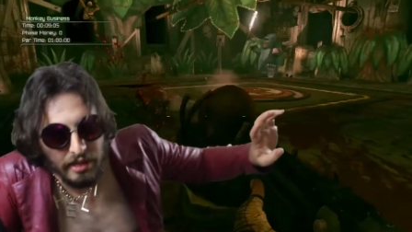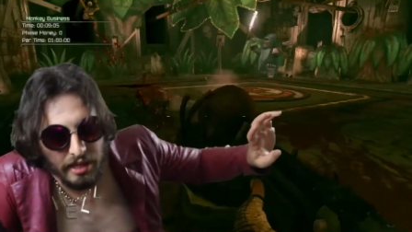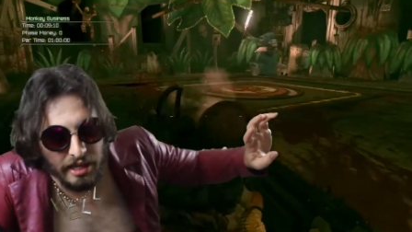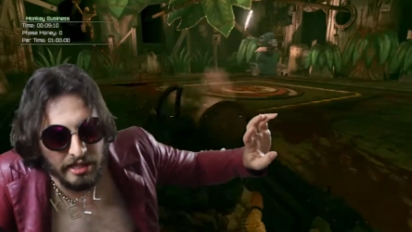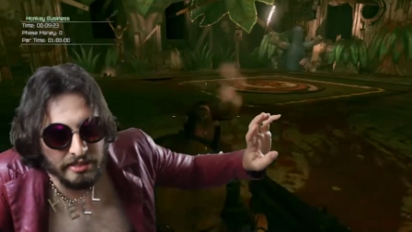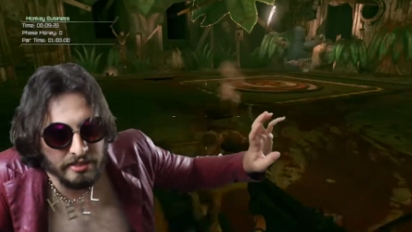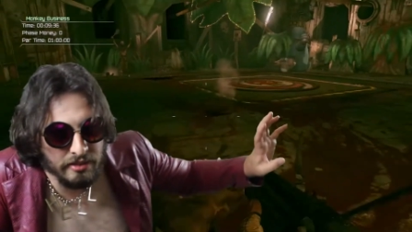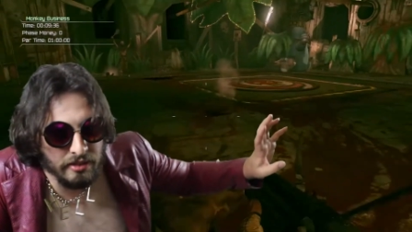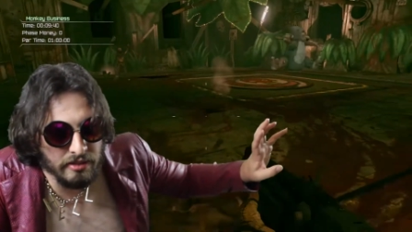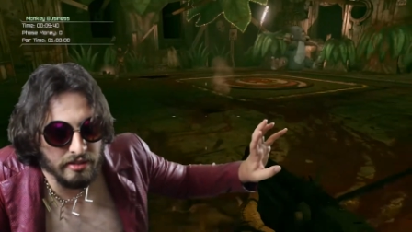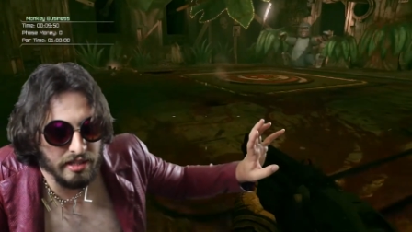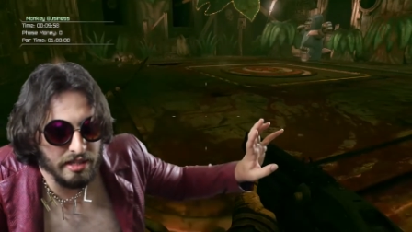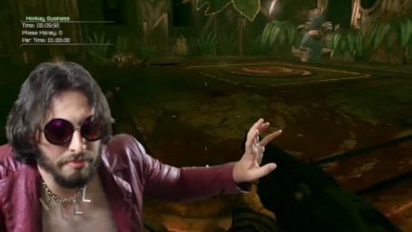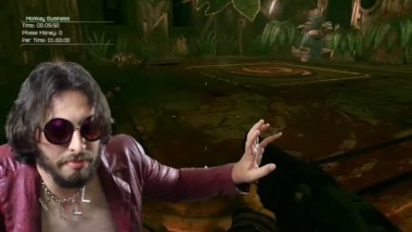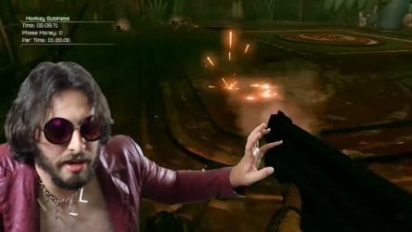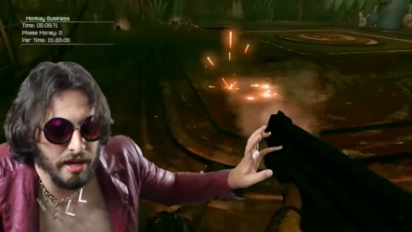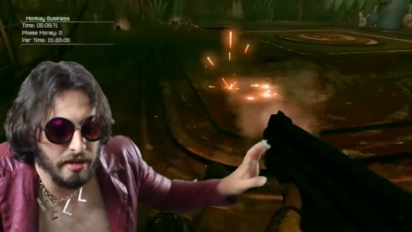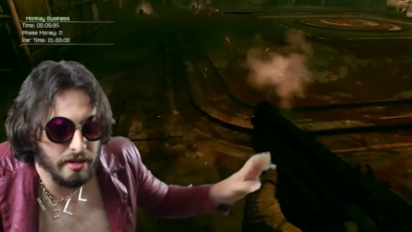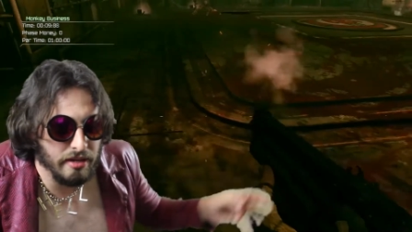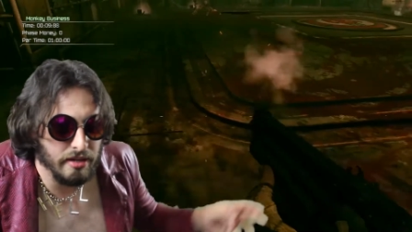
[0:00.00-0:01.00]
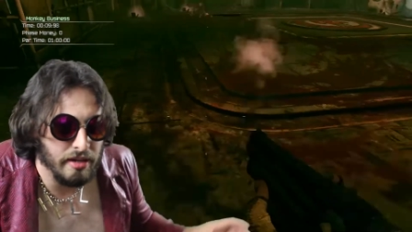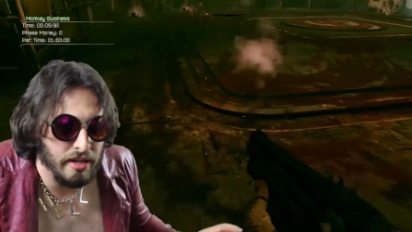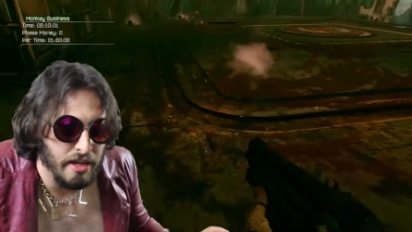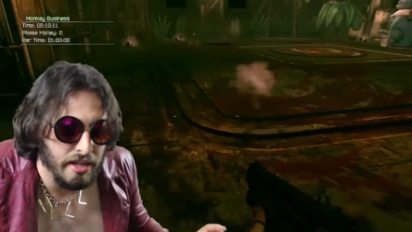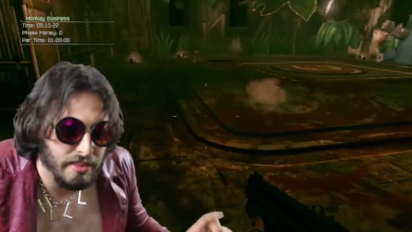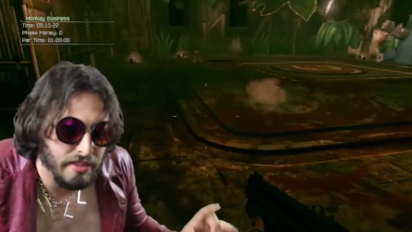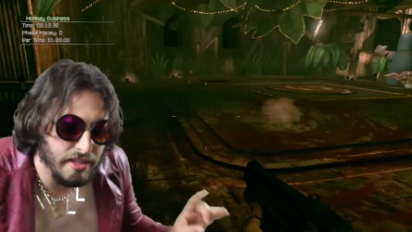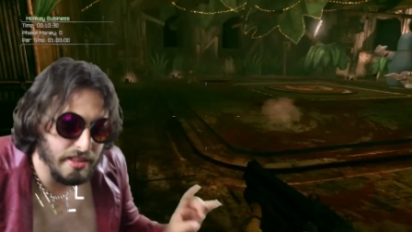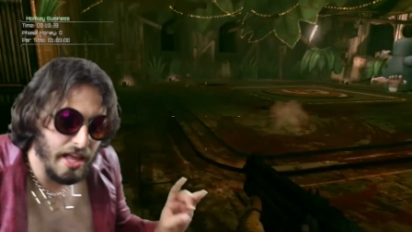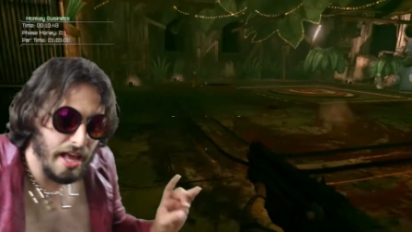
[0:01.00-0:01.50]
It's certainly better
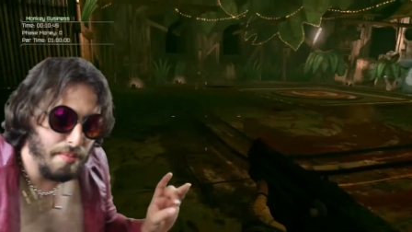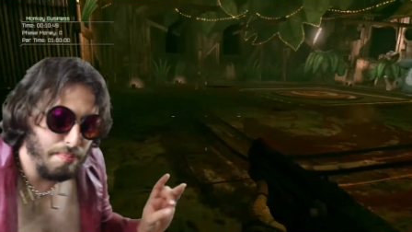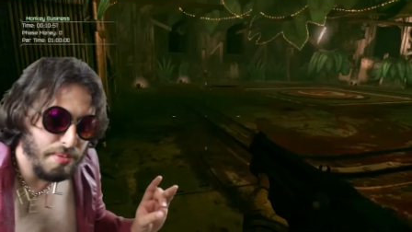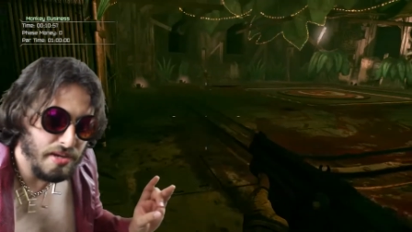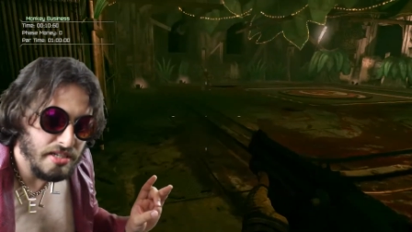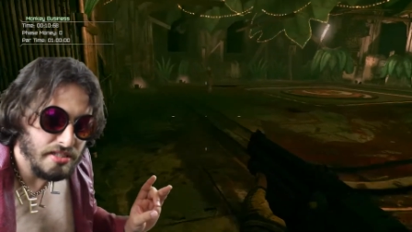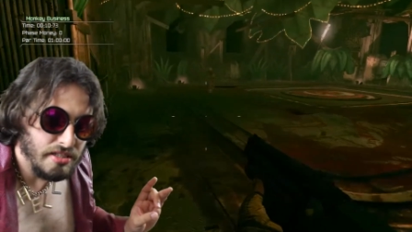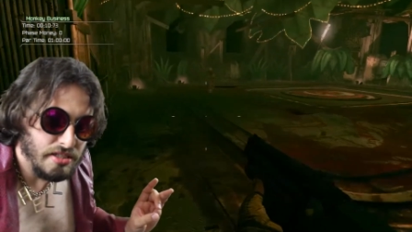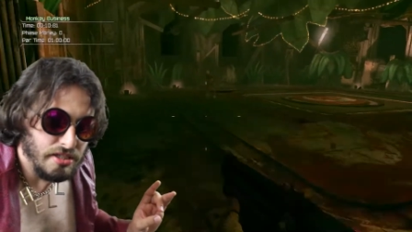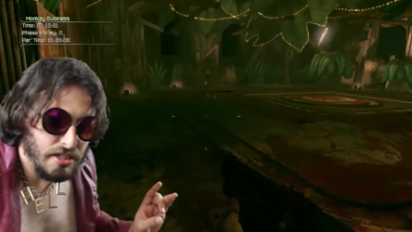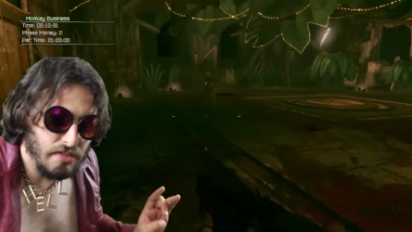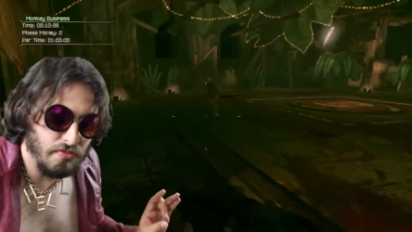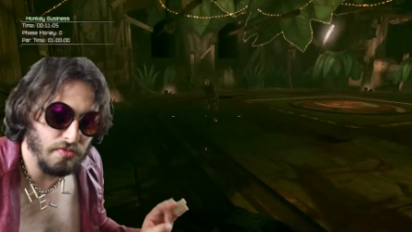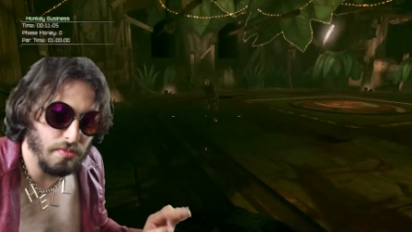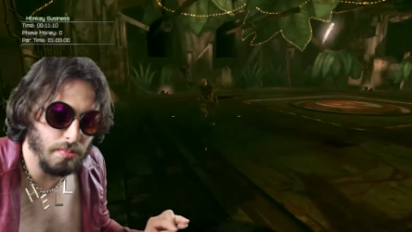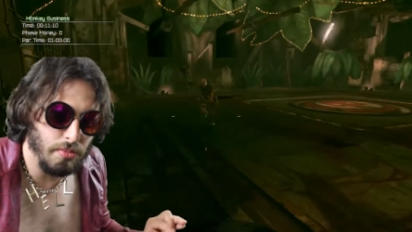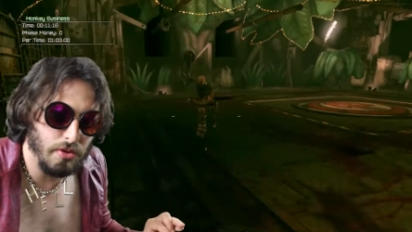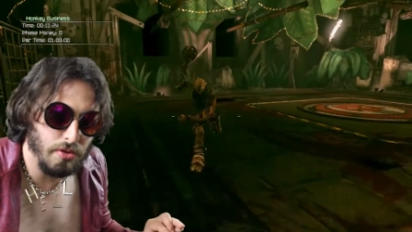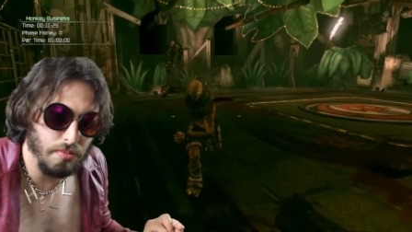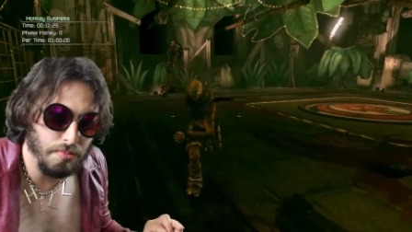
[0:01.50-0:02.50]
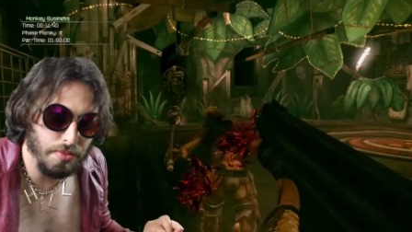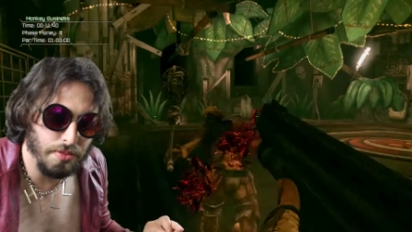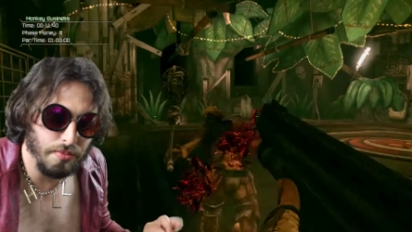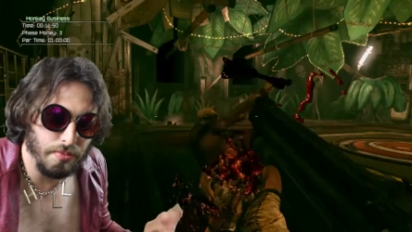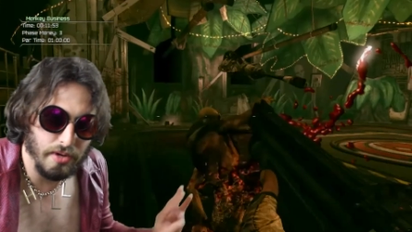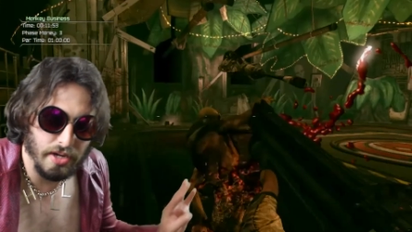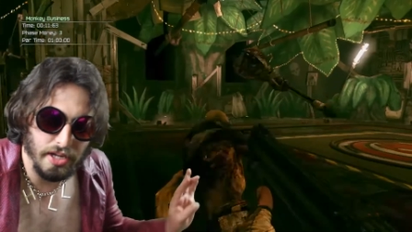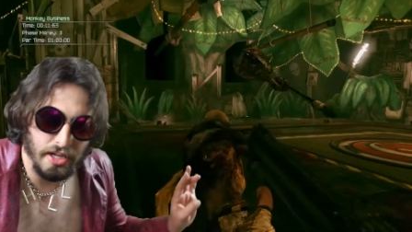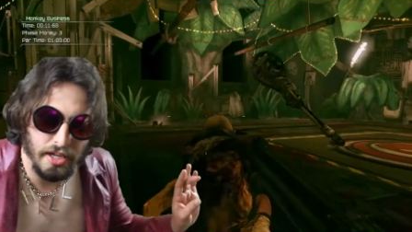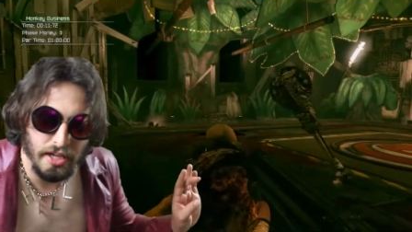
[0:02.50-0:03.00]
than that piece of shit from Doom
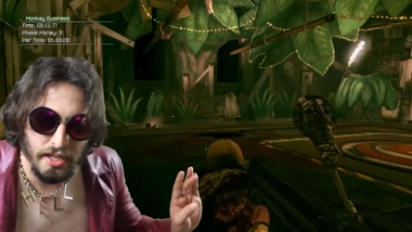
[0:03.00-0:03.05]
3